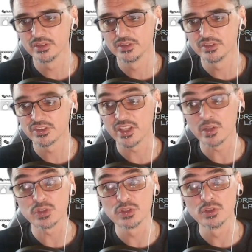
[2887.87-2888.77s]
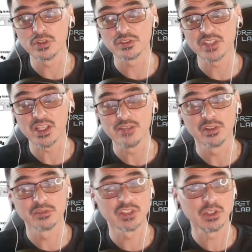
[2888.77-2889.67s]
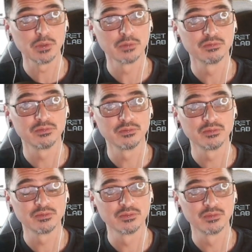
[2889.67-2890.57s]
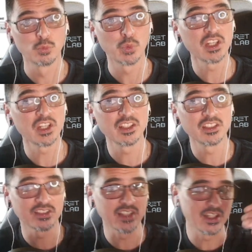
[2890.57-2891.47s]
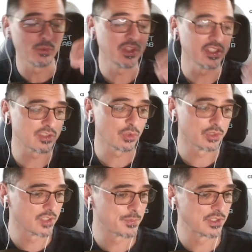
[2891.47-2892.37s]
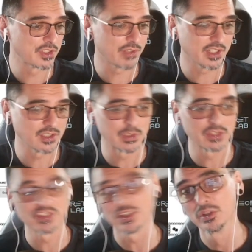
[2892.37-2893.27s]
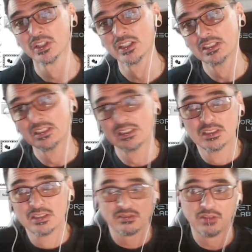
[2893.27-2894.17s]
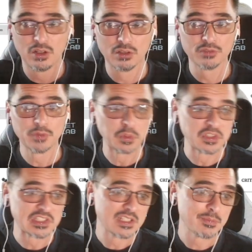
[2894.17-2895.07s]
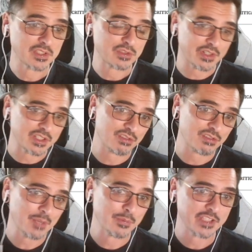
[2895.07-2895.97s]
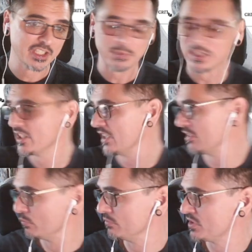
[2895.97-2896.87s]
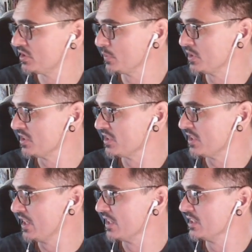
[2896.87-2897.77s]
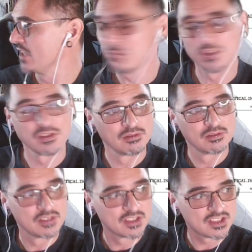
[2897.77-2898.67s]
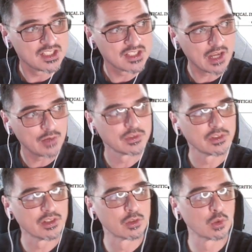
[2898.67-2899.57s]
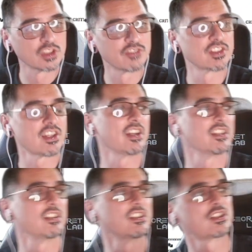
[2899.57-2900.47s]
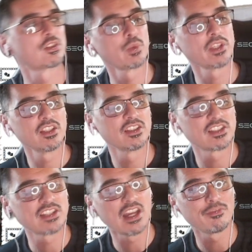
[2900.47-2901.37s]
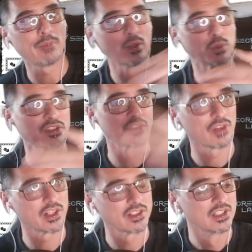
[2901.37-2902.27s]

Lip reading: Scales do not save. So when the Saurian has been distracted, because you know Orvold is leaping and trying to grab him again, but he kind of swings to the side and he sees Halfter out of the corners of his eye, and he's swinging his staff backwards to try and